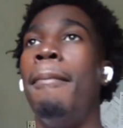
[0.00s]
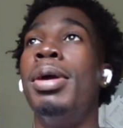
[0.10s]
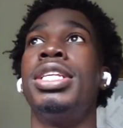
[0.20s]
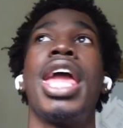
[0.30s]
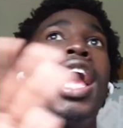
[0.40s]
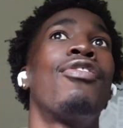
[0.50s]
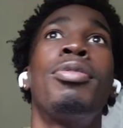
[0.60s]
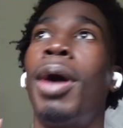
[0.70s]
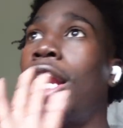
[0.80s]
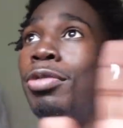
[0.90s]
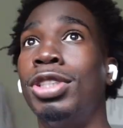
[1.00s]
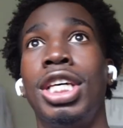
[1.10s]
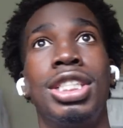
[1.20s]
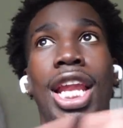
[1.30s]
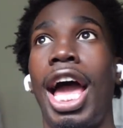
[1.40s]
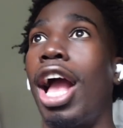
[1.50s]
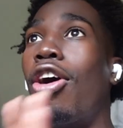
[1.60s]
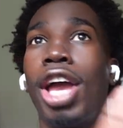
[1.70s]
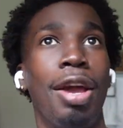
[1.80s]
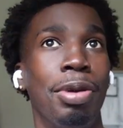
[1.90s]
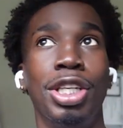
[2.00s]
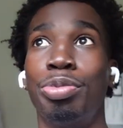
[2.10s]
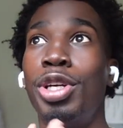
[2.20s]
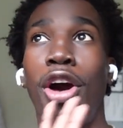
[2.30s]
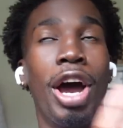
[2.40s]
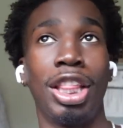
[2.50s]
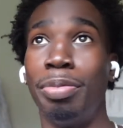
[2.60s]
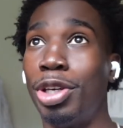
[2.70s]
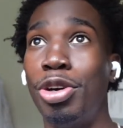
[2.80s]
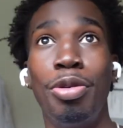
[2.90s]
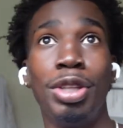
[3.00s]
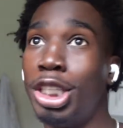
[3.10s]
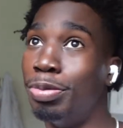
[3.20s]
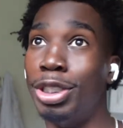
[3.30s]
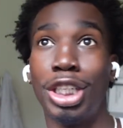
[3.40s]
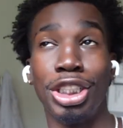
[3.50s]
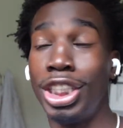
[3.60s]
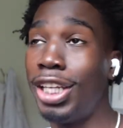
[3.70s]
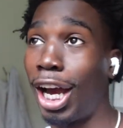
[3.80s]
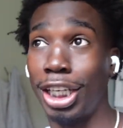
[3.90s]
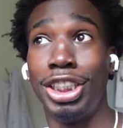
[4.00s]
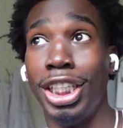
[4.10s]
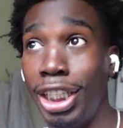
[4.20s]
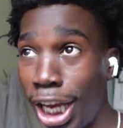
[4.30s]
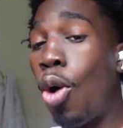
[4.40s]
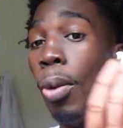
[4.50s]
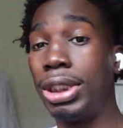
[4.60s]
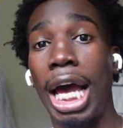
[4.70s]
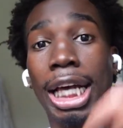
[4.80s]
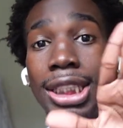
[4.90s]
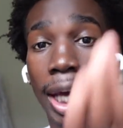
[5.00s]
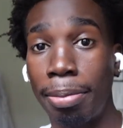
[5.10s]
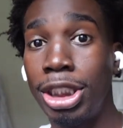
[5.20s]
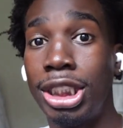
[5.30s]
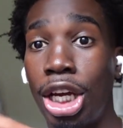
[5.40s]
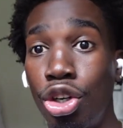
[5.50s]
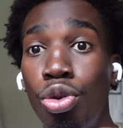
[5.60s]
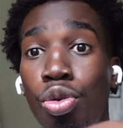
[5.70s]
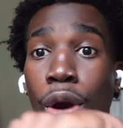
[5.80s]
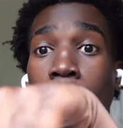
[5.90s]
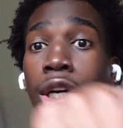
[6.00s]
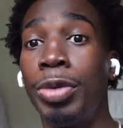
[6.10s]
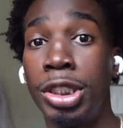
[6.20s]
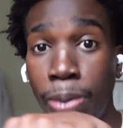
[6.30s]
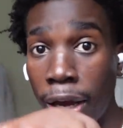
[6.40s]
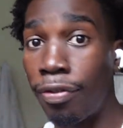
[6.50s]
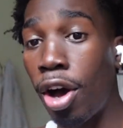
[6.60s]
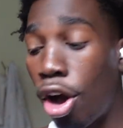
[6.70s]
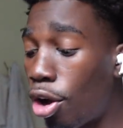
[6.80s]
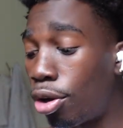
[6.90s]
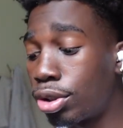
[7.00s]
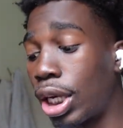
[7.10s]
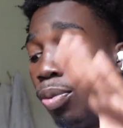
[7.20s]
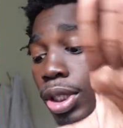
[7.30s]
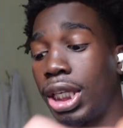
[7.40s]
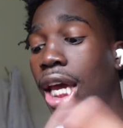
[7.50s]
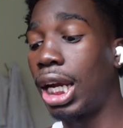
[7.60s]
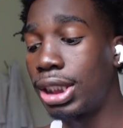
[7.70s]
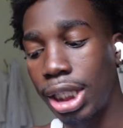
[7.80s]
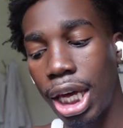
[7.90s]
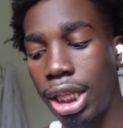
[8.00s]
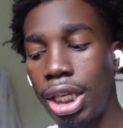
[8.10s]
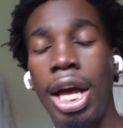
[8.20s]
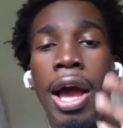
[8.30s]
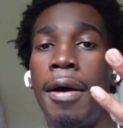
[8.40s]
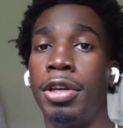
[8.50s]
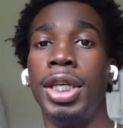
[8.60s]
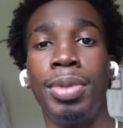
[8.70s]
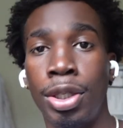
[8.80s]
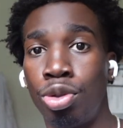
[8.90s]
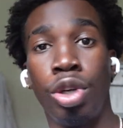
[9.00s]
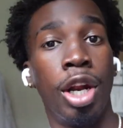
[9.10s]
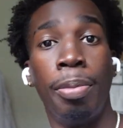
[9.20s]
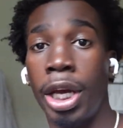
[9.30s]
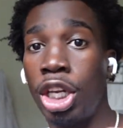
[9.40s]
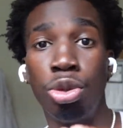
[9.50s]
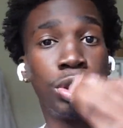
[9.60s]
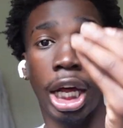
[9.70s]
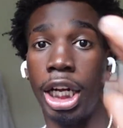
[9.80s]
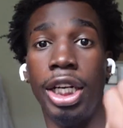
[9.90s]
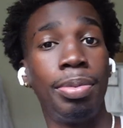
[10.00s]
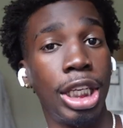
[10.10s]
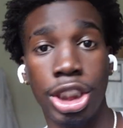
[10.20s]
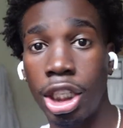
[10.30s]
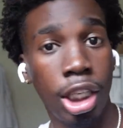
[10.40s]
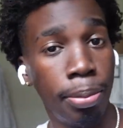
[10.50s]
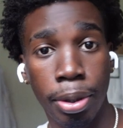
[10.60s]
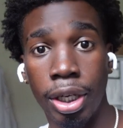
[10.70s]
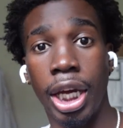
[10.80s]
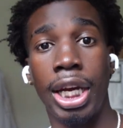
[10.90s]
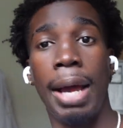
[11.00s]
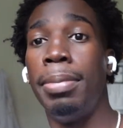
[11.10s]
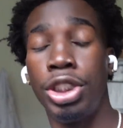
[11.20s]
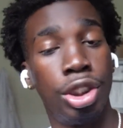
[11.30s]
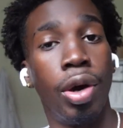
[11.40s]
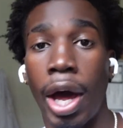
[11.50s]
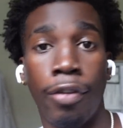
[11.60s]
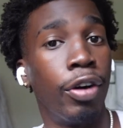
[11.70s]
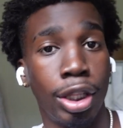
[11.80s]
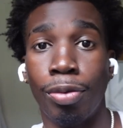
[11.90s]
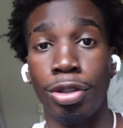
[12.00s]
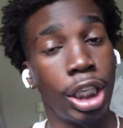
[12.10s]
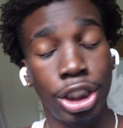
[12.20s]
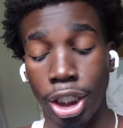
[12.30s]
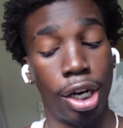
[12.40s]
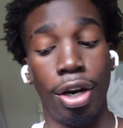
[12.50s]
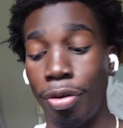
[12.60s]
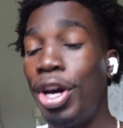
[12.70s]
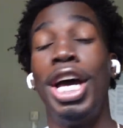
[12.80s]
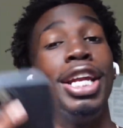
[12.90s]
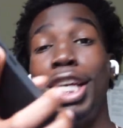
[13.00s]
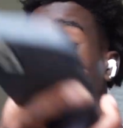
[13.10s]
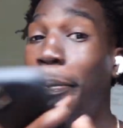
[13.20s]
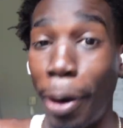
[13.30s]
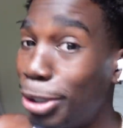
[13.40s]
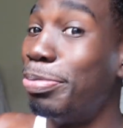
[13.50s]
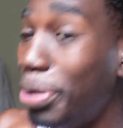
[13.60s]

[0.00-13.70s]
bitch. Everybody was just like, okay, bitch, we gonna have to be cool with this bitch, because she knocking shit down. Once I established that new round of respect for hoes, and once they got it together, sometimes in the beginning you just gotta nip that shit in the bud, and now bitches know how the fuck the rotation go. That's a boss